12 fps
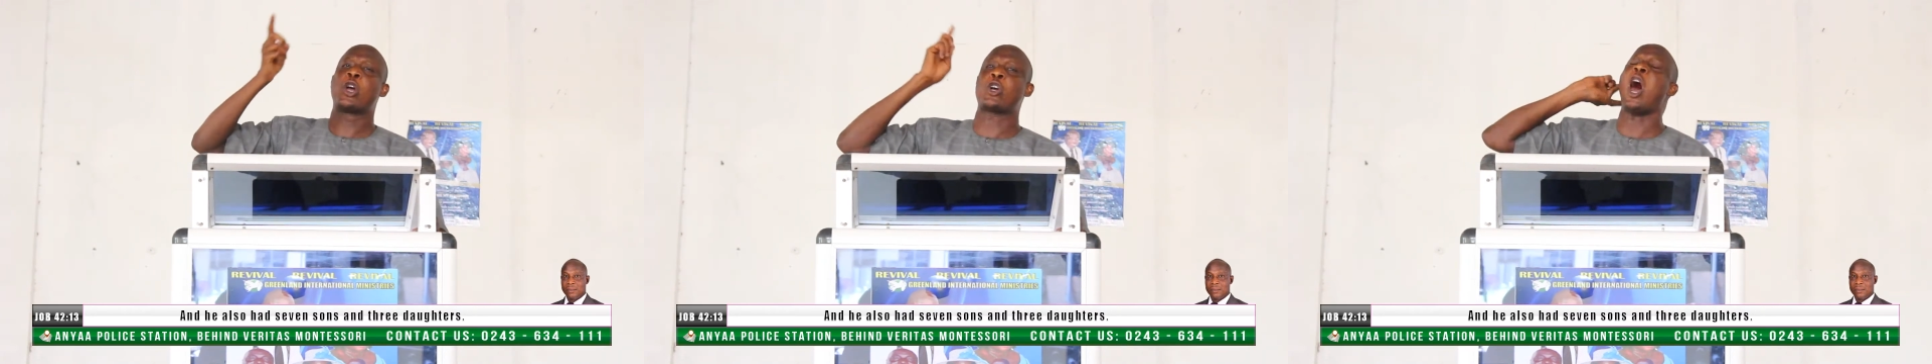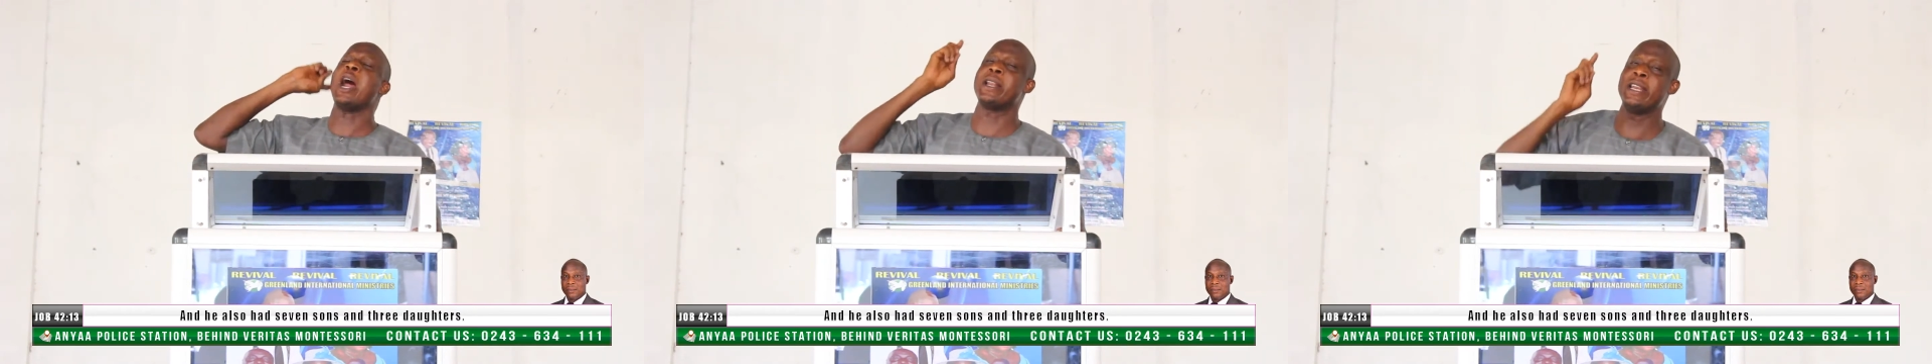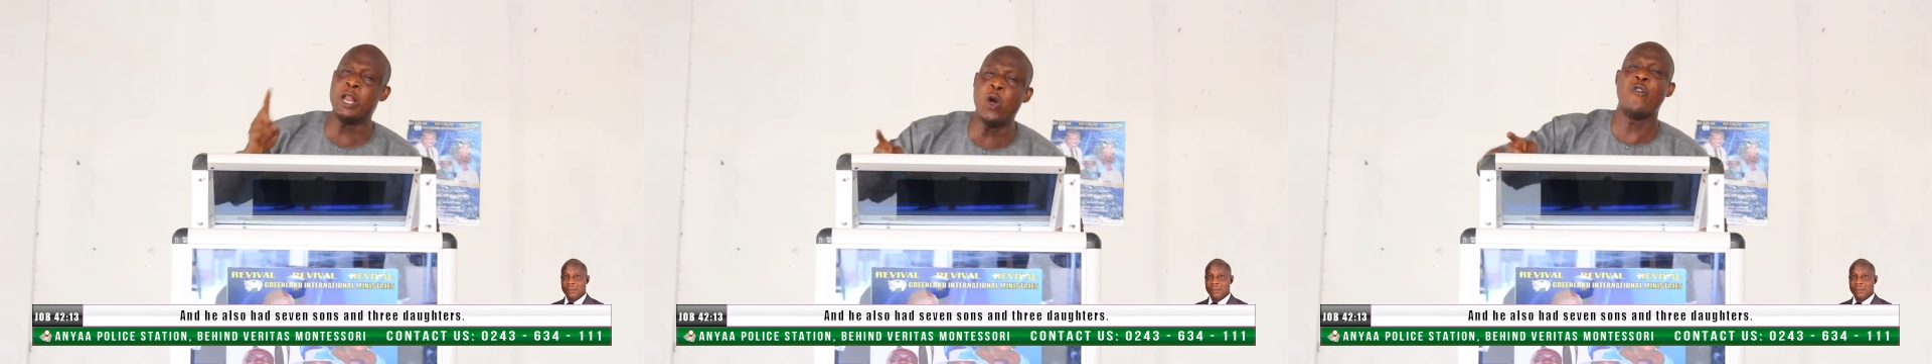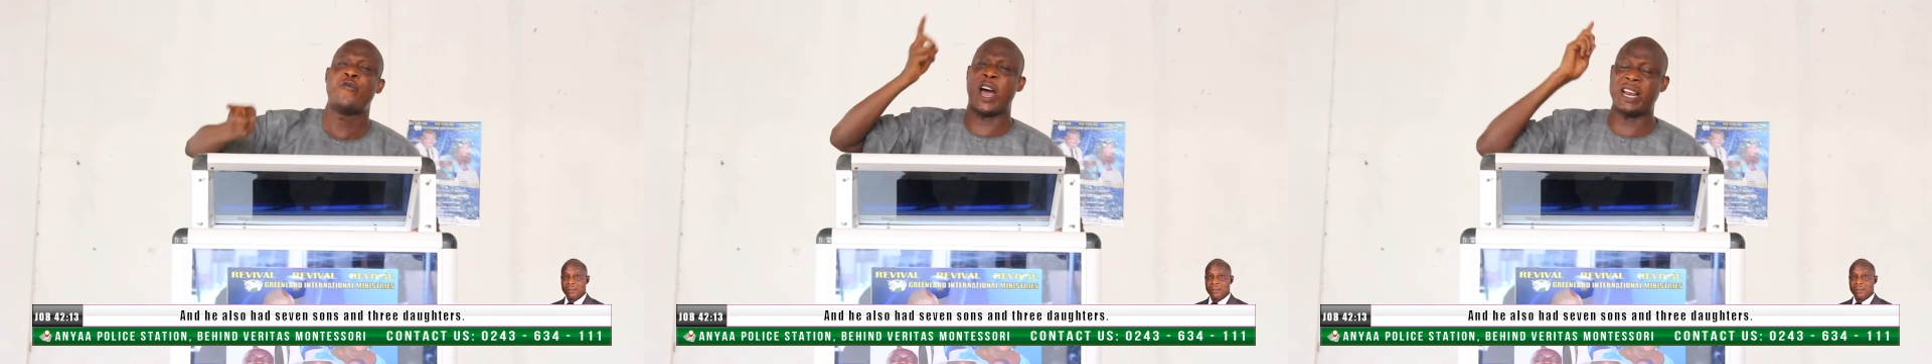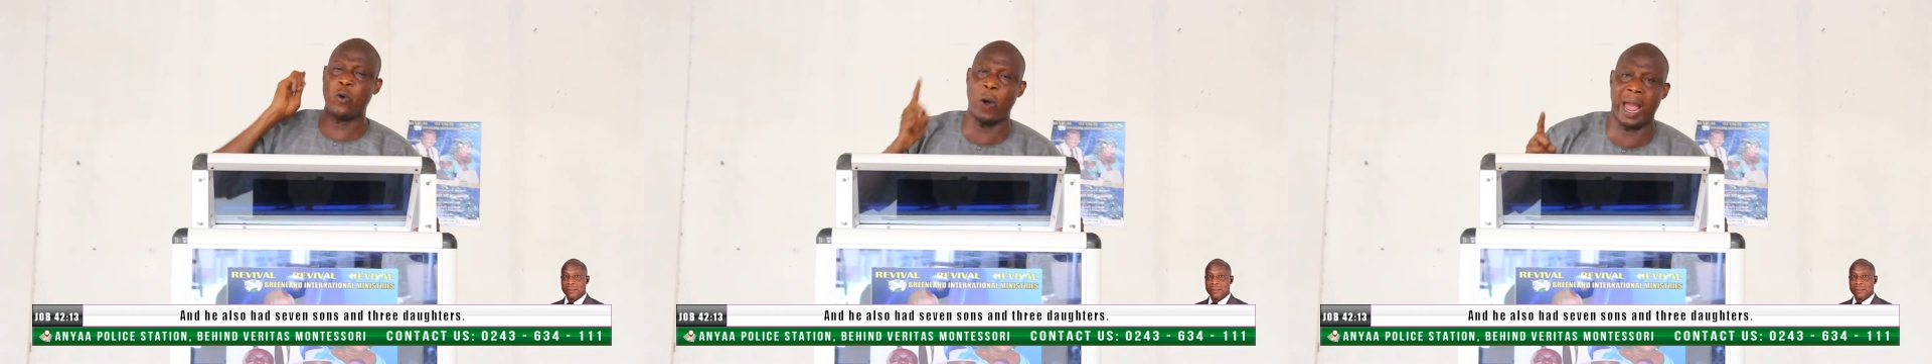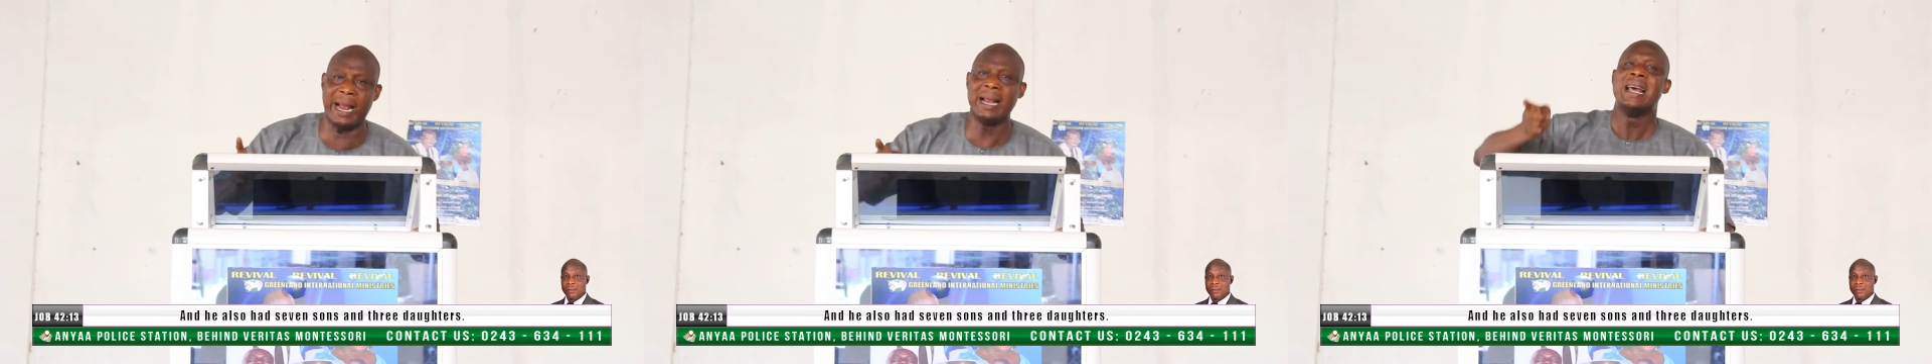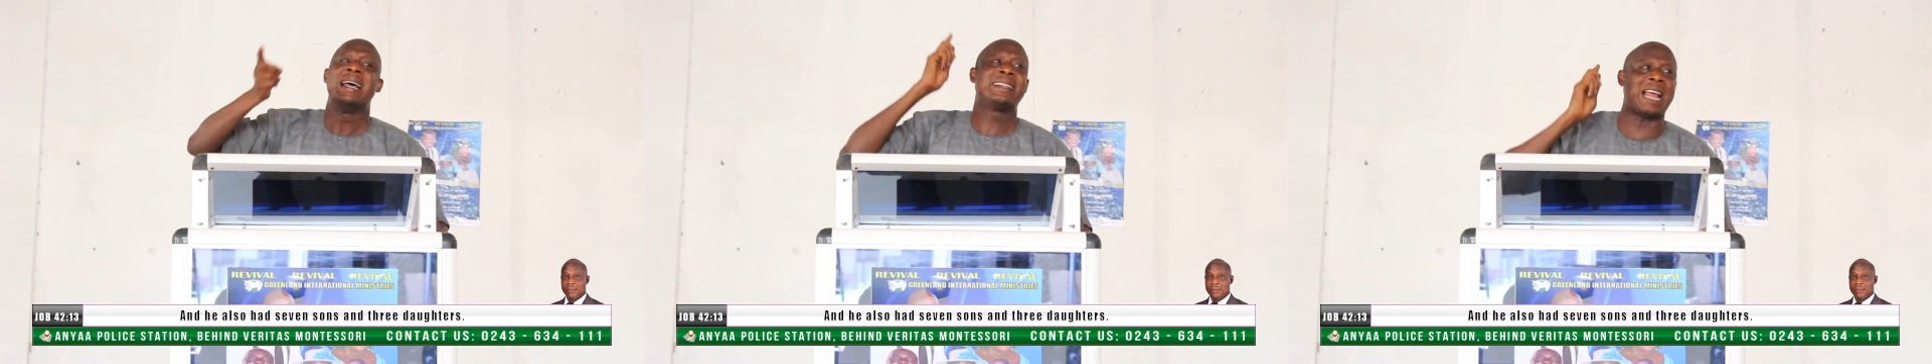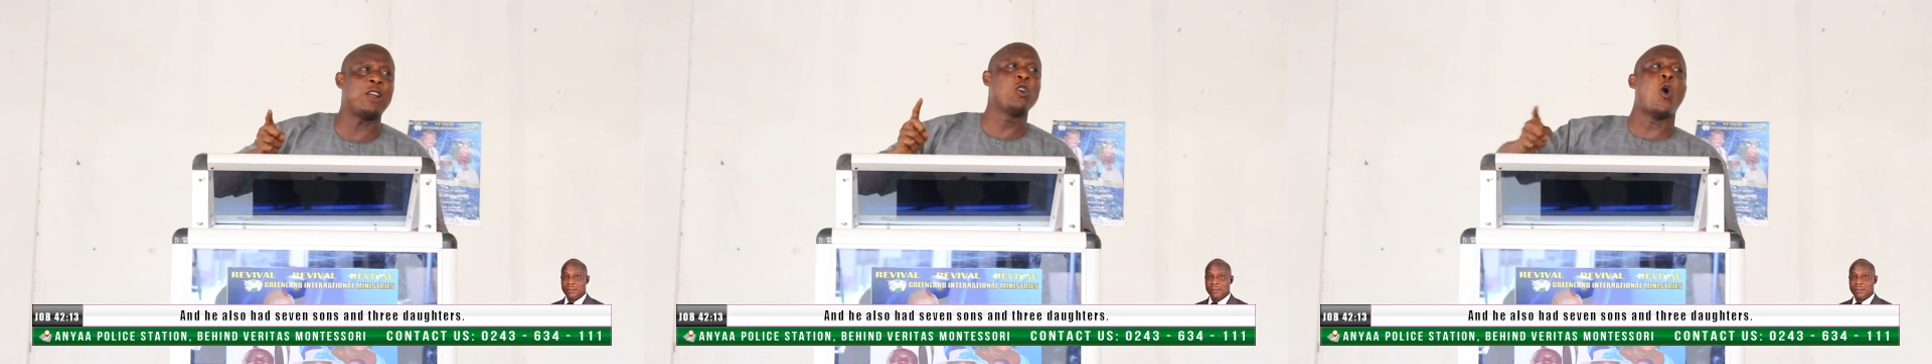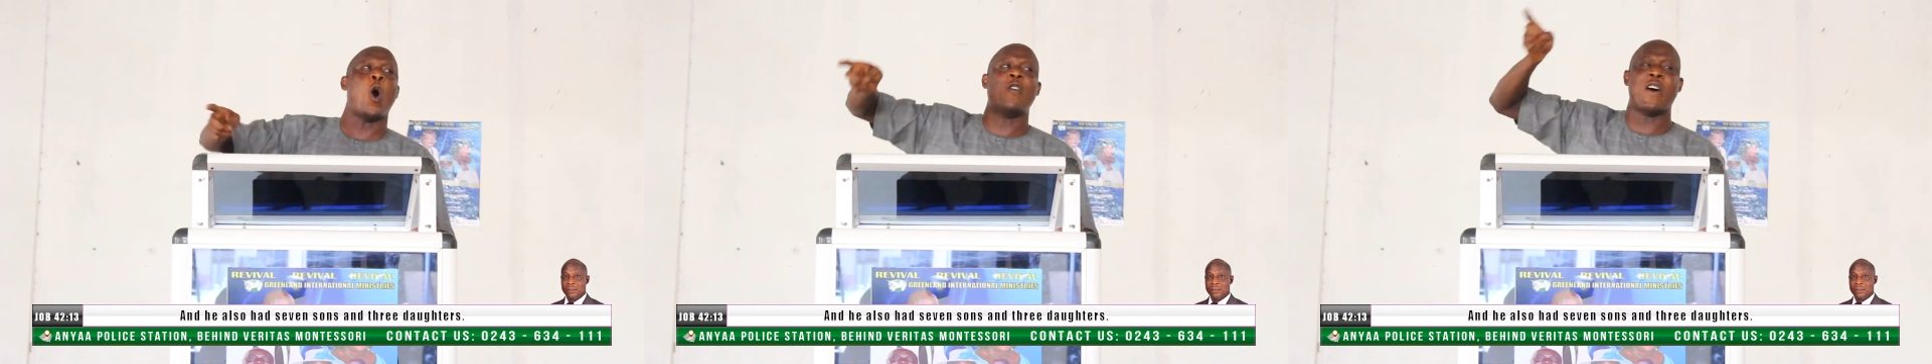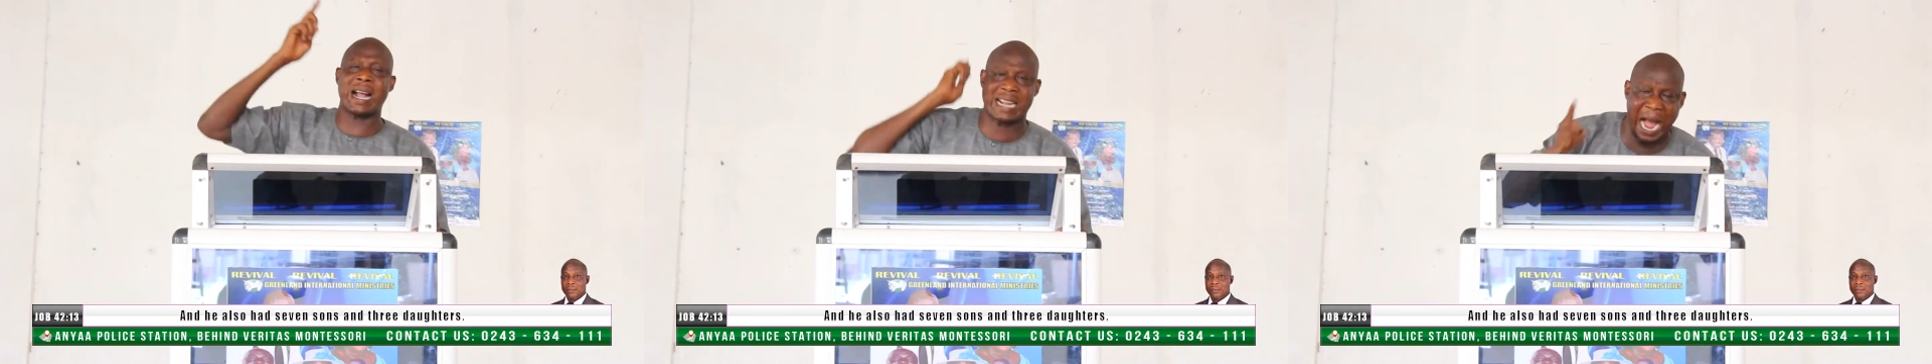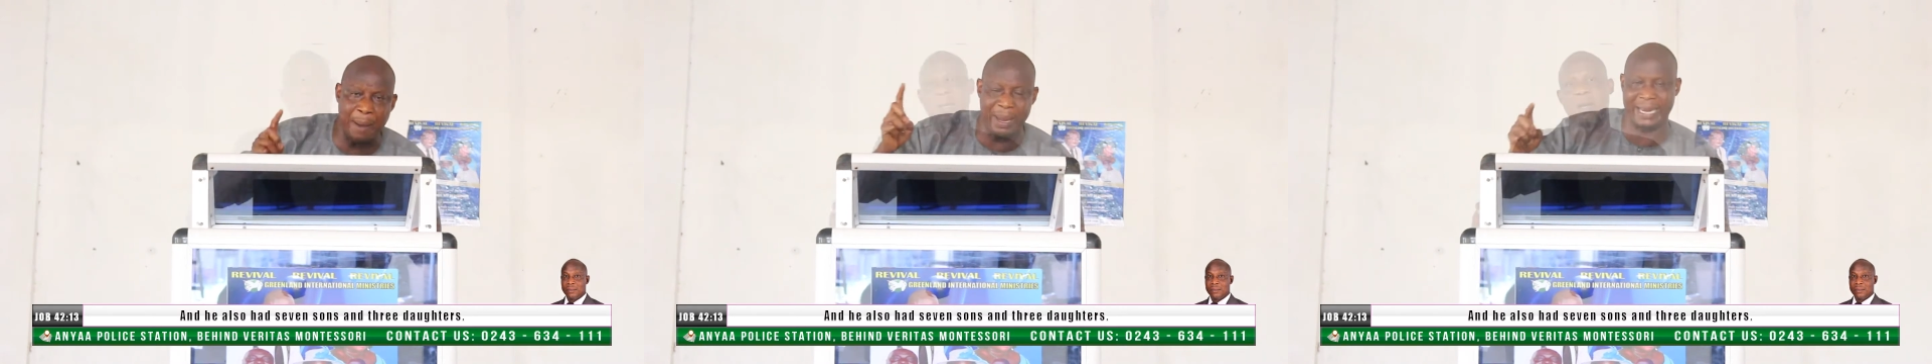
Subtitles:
God knew very well that you overcome